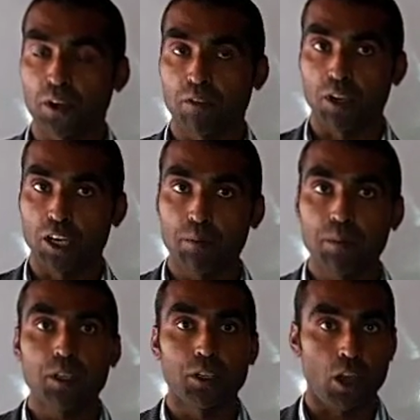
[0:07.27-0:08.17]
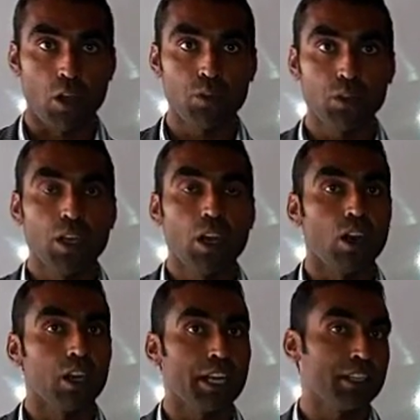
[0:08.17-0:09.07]
verb, noun
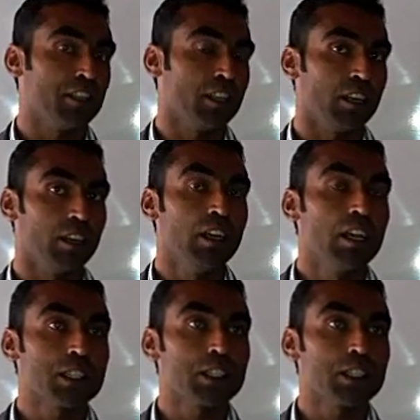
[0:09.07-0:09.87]
or anything.